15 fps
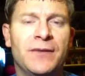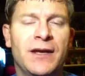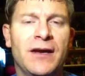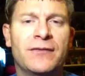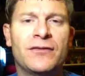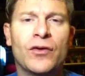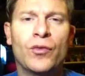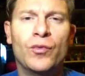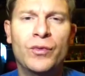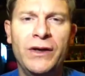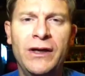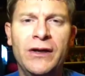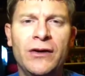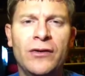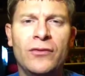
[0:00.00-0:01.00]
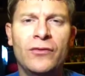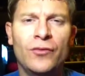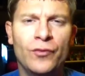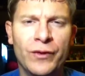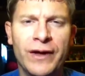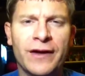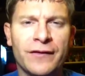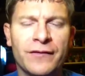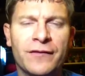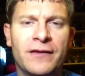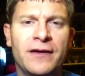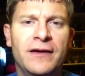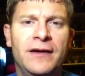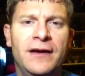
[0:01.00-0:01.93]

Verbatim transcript: That's a real risk.